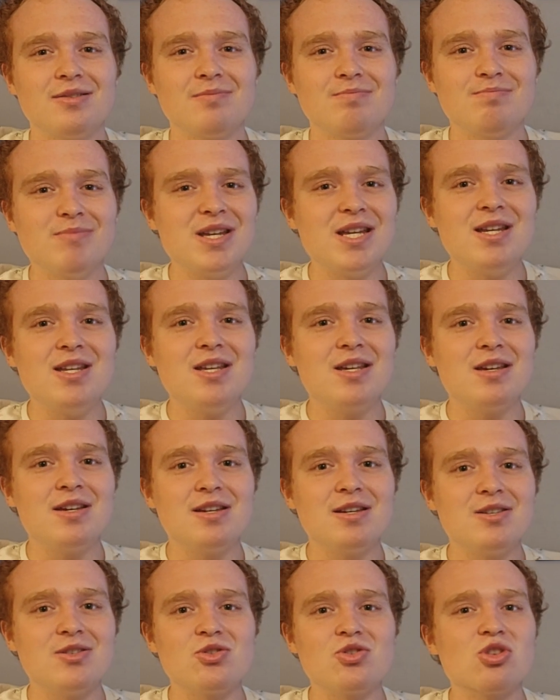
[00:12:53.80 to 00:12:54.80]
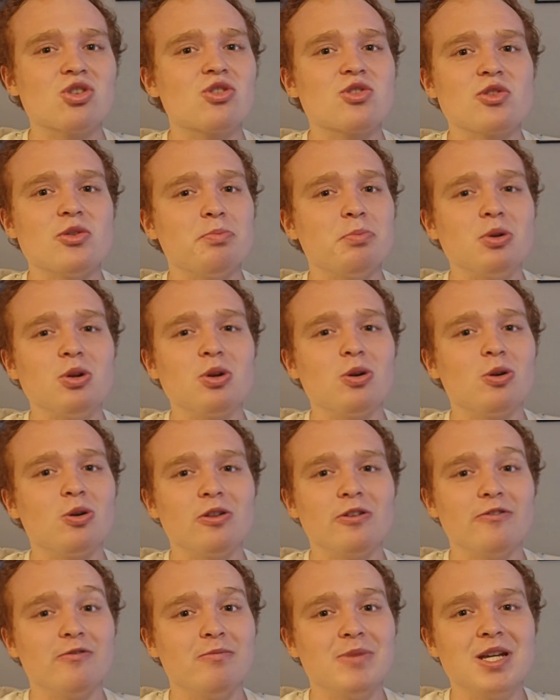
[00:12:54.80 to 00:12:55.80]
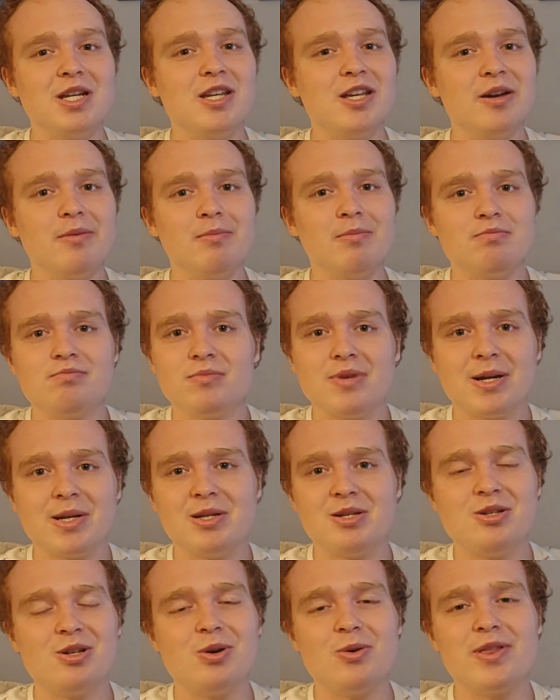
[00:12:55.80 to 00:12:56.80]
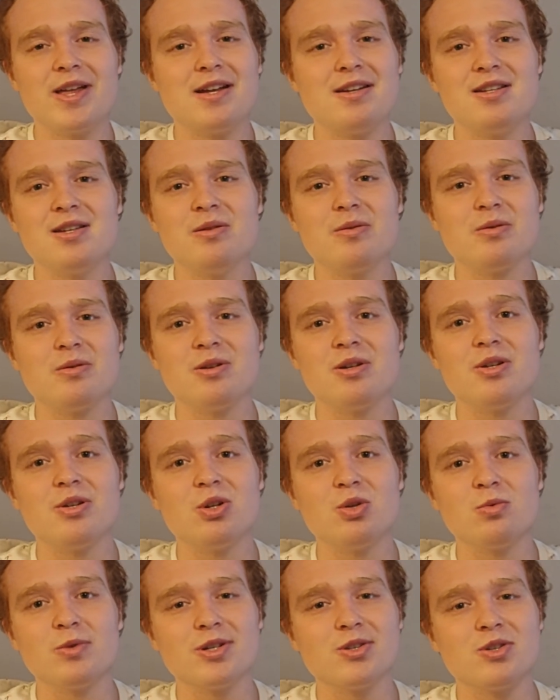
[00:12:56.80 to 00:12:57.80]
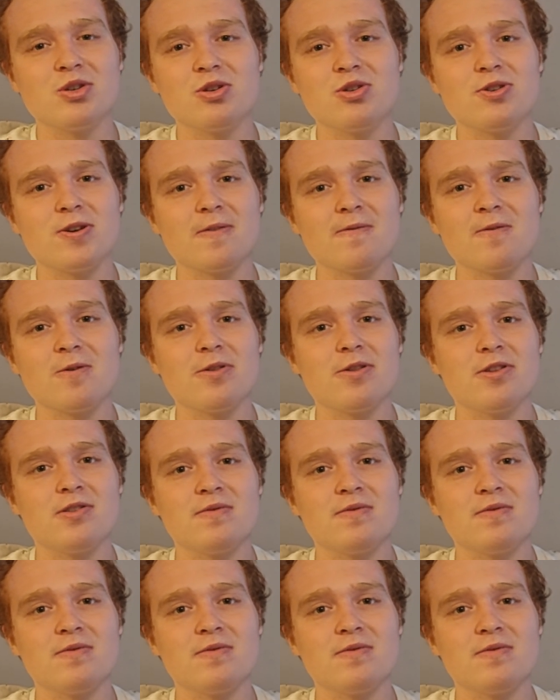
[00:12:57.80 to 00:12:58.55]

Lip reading: media is just the plural of medium. I didn't know that either until researching for this